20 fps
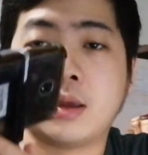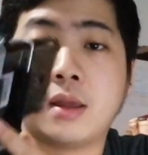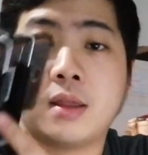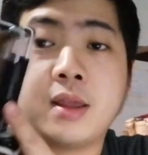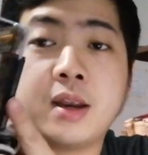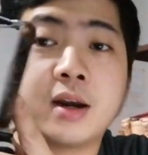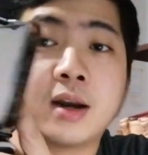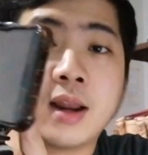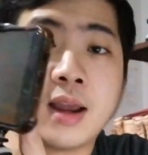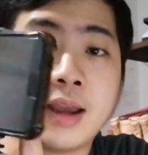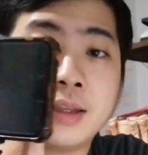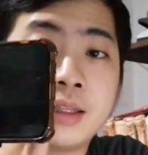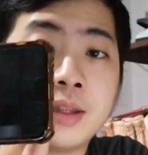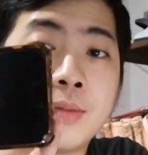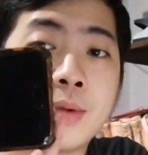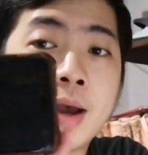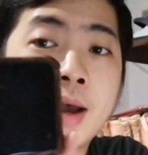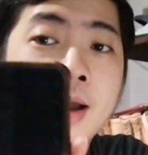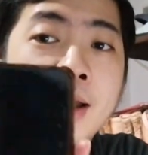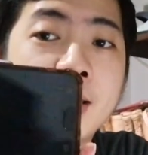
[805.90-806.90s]
There, guys,
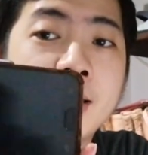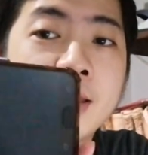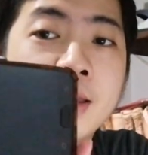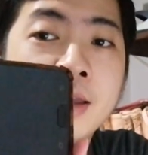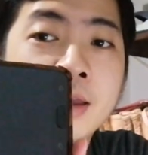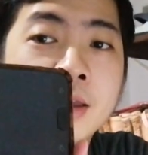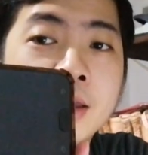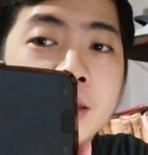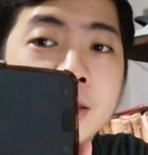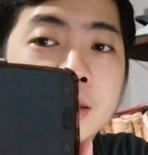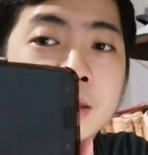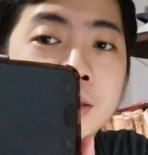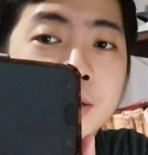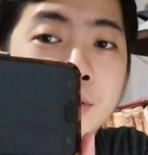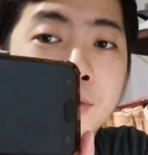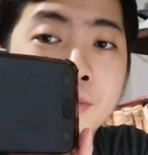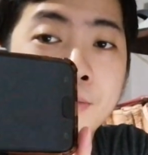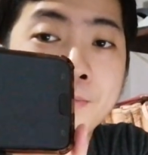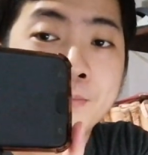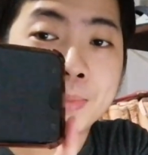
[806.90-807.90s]
di ba?
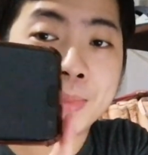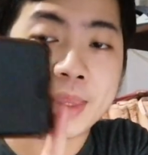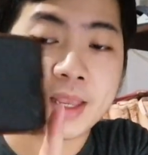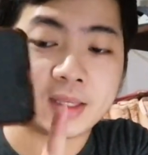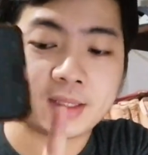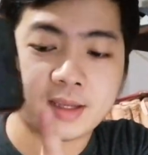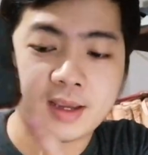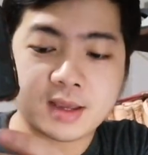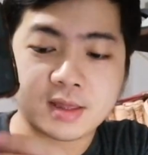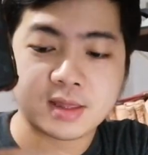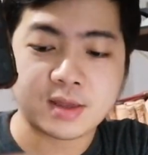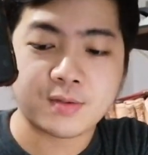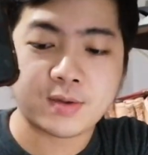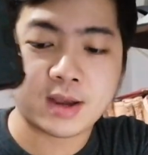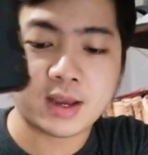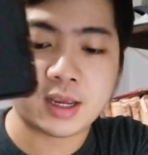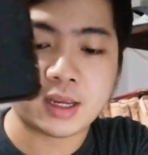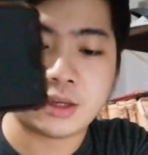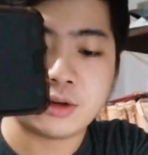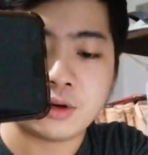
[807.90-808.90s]
So that's it, di
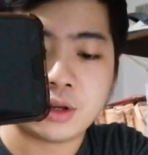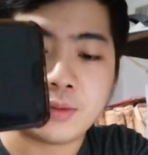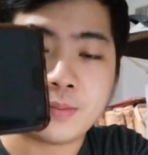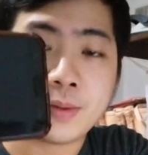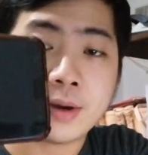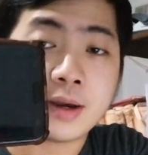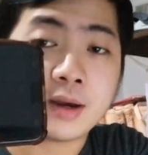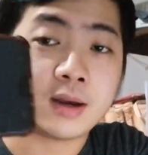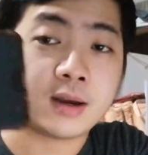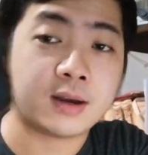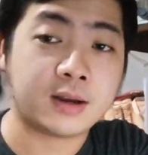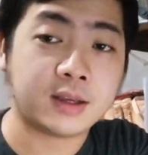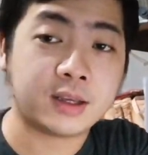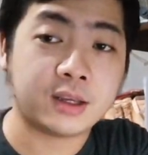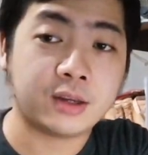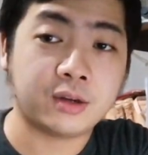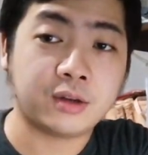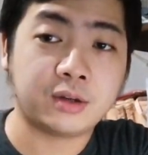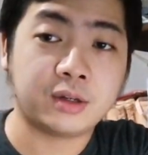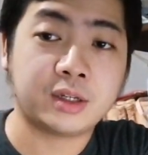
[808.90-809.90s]
ba? Inyong ipa,
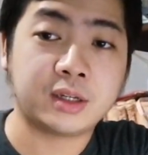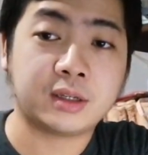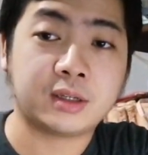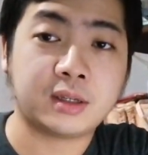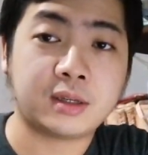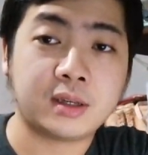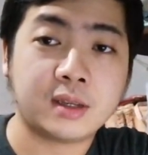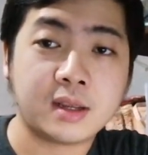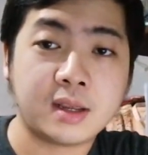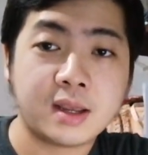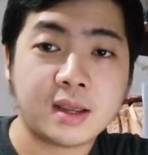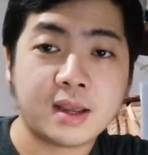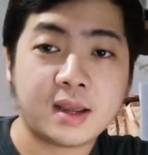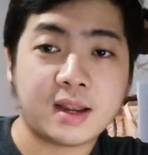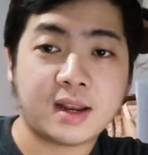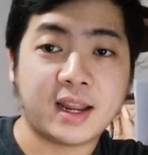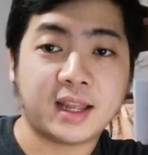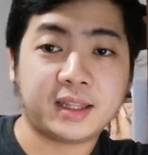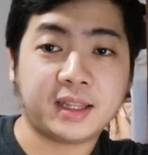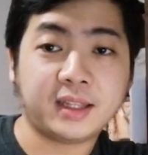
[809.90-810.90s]
you just
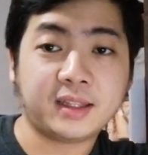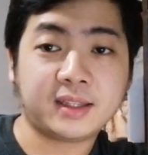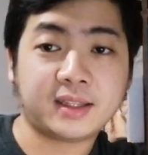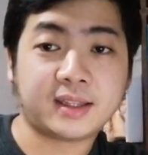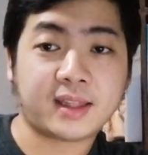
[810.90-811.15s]
let it